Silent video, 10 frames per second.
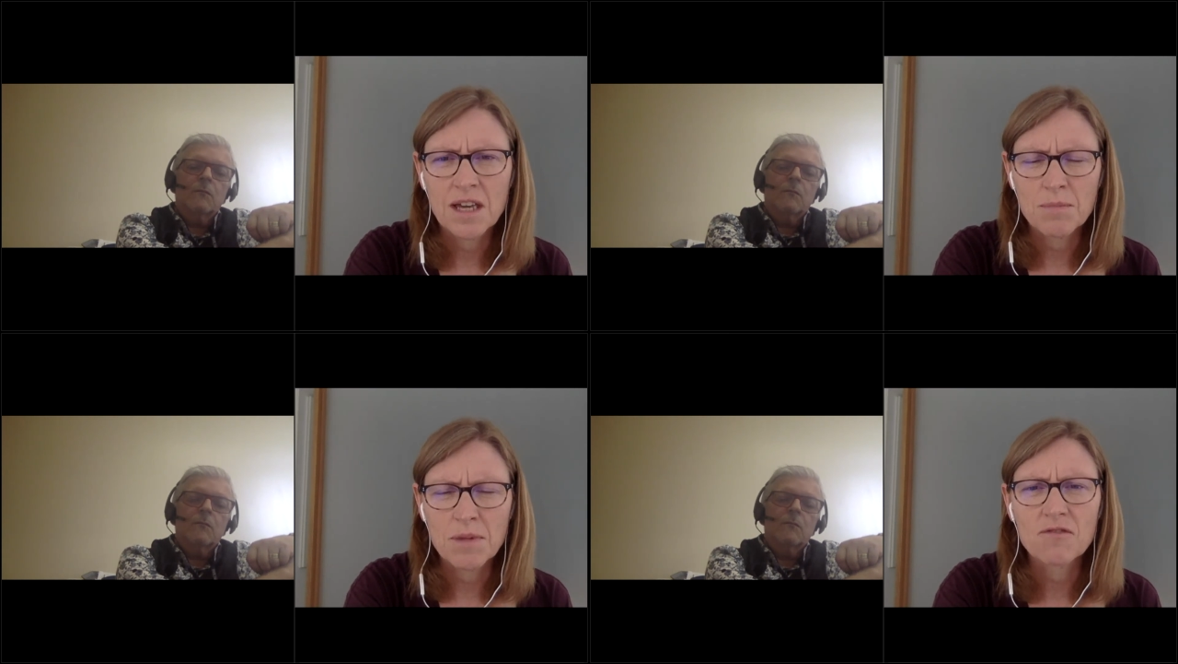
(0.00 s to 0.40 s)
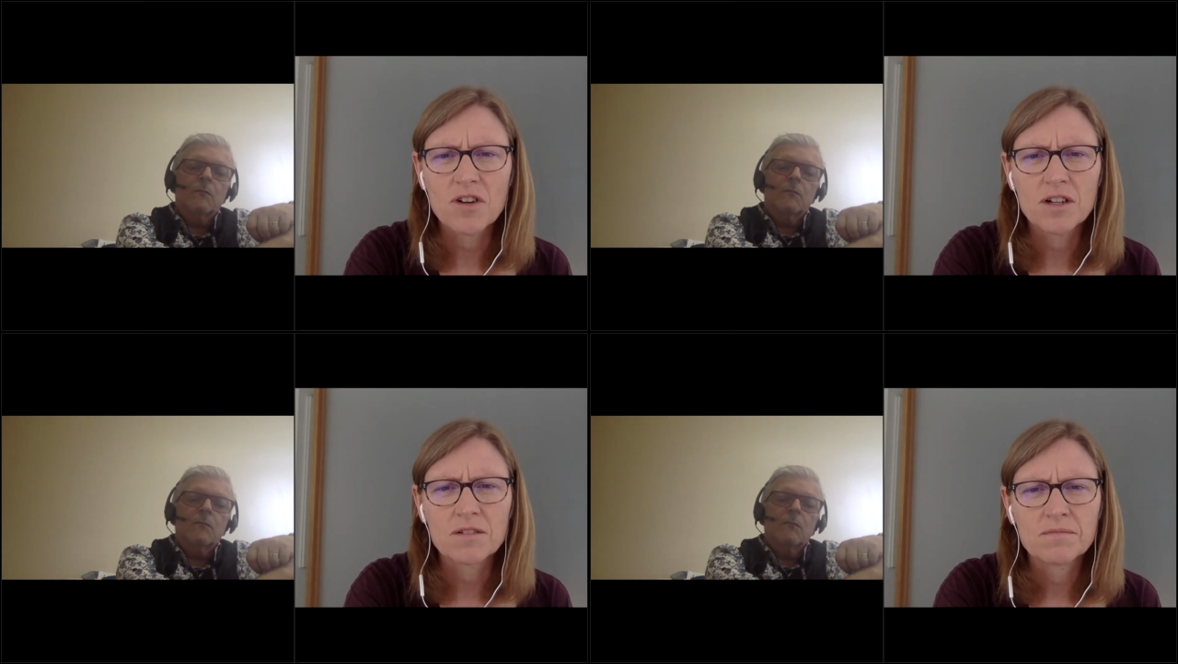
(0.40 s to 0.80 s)

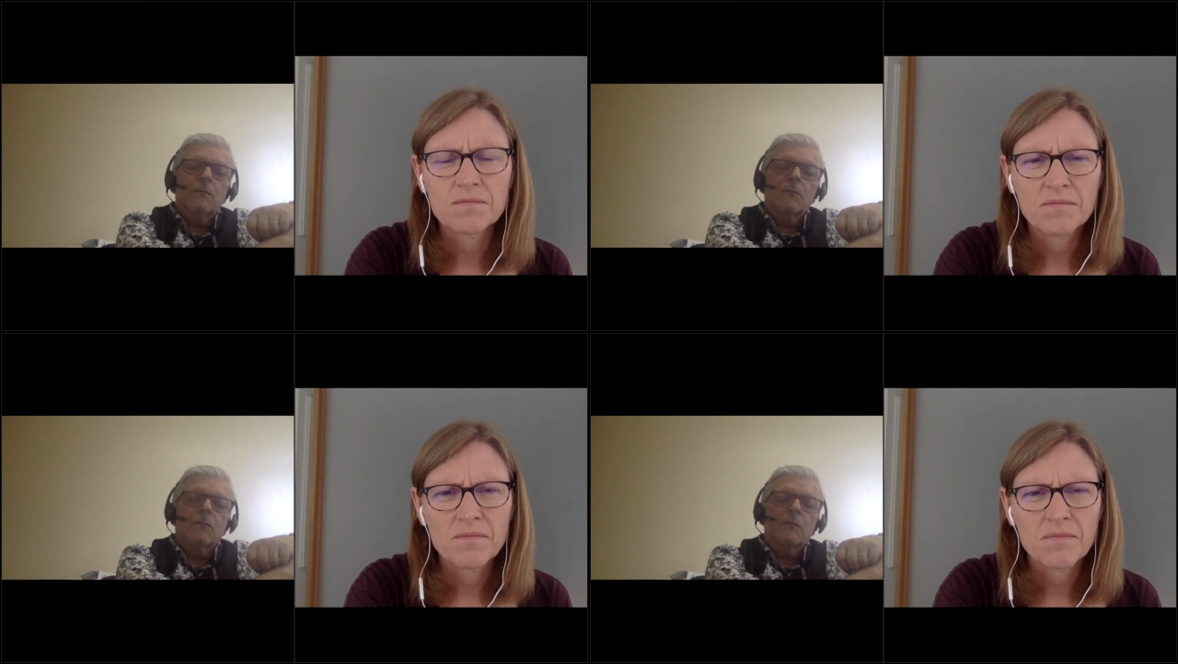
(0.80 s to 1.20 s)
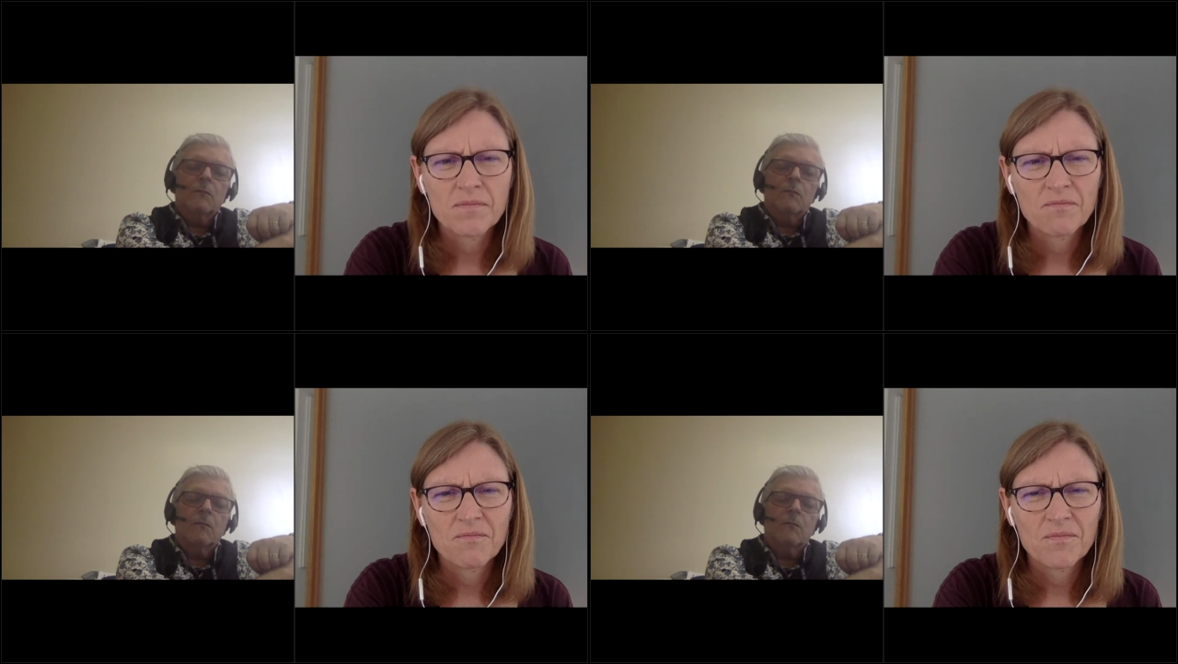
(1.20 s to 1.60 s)
Speaker 1: epinephrine?
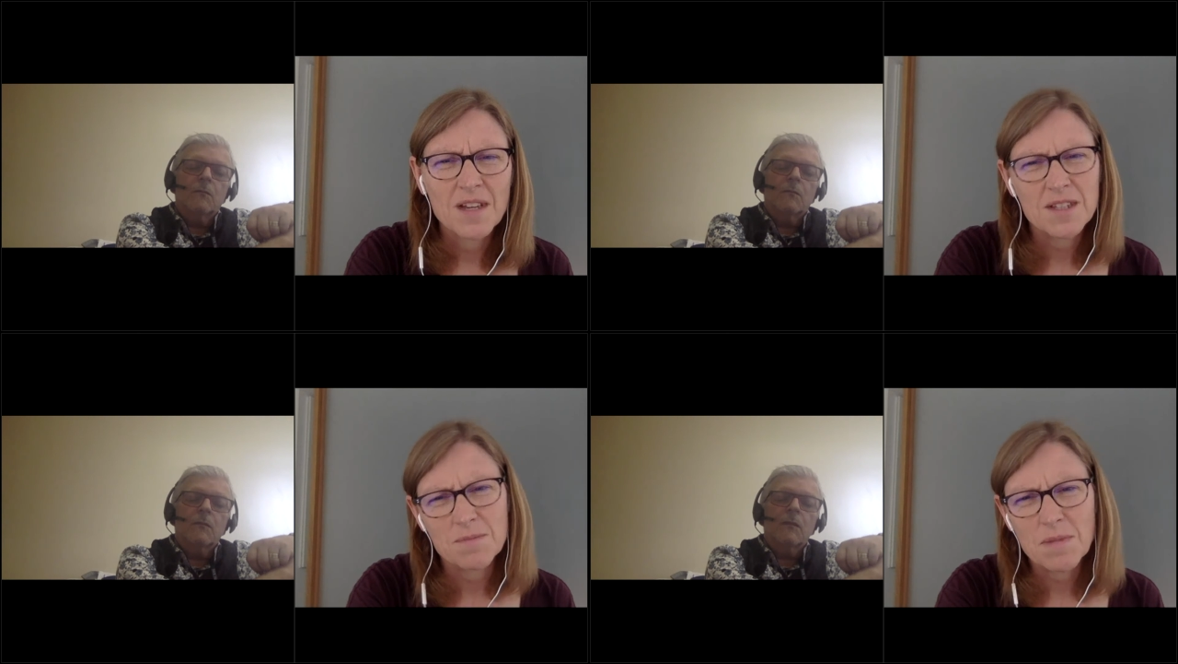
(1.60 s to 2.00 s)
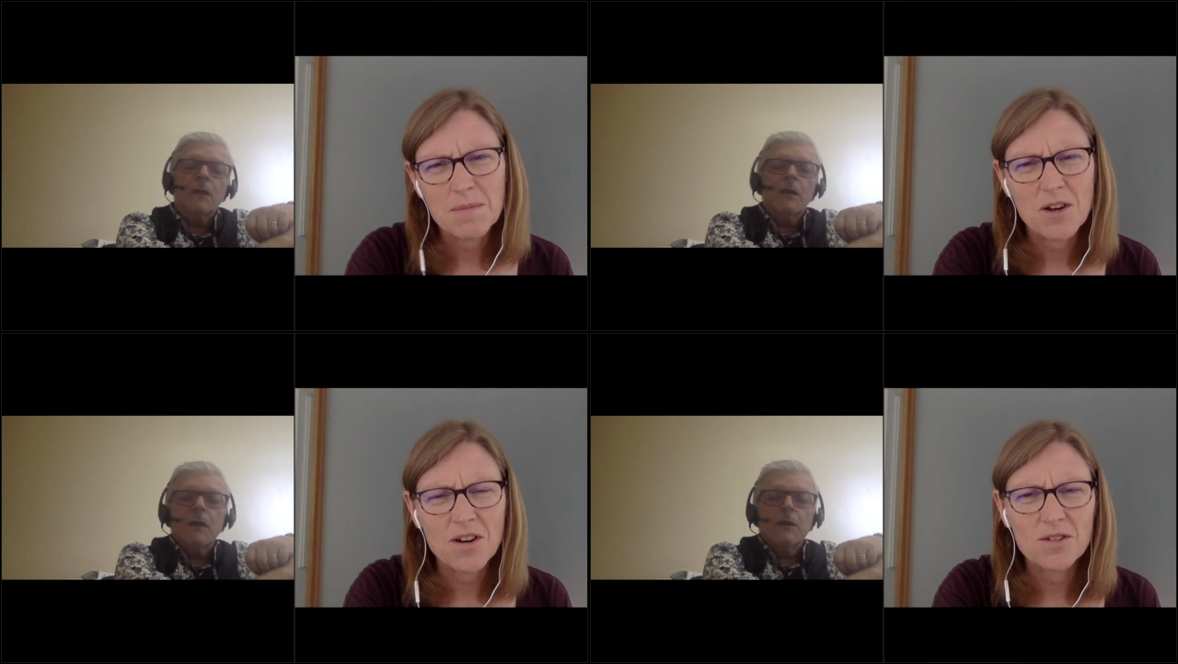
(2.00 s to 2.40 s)
That's
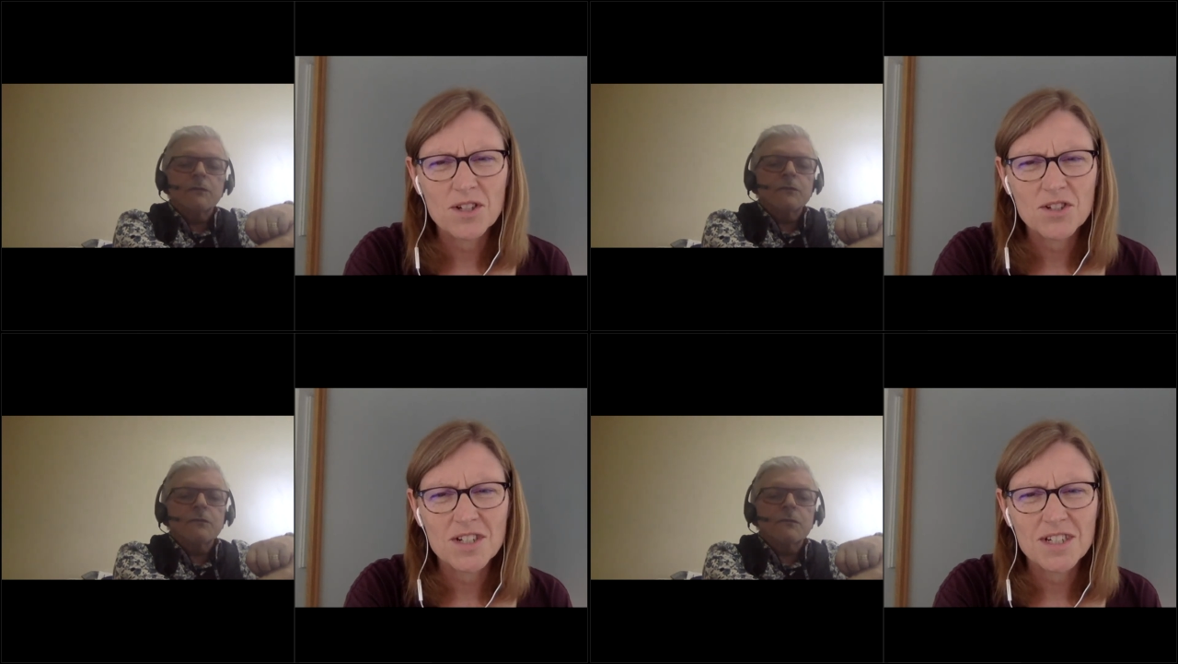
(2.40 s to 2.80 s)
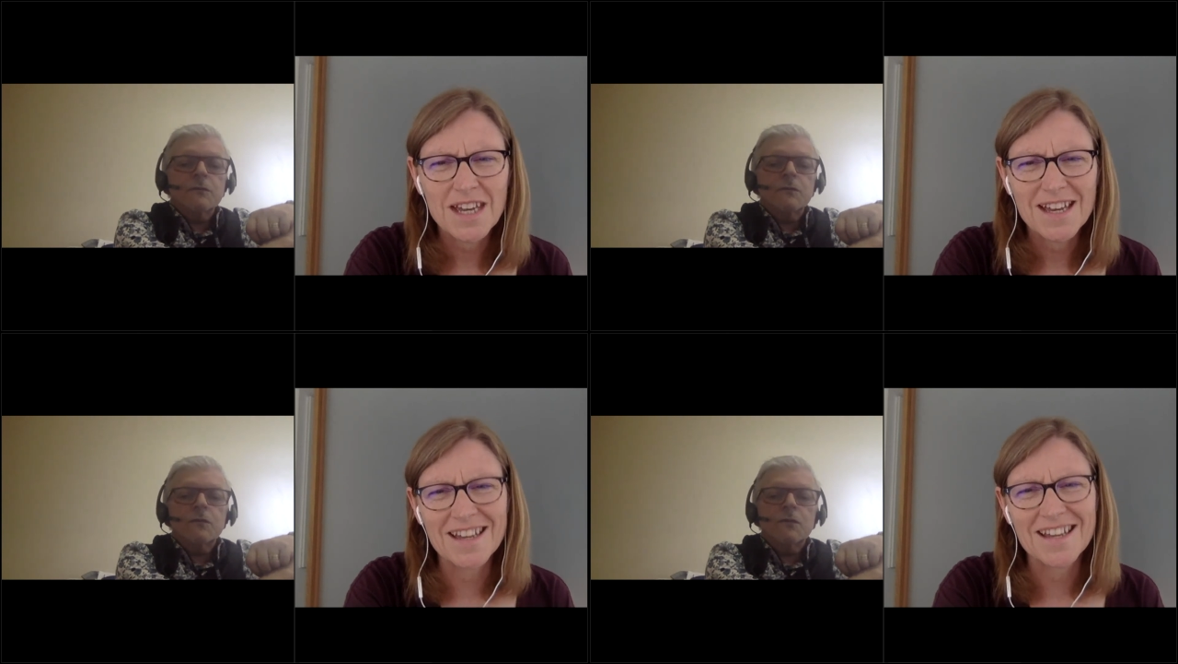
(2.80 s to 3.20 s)
maybe a hard question
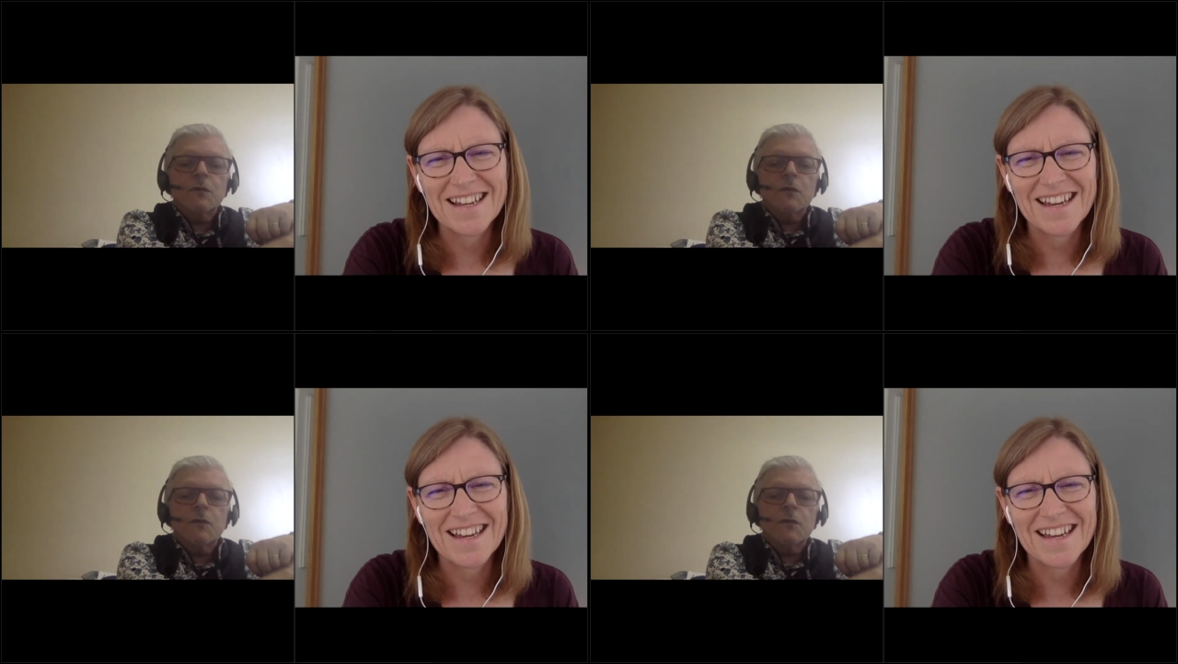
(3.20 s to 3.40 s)
to answer.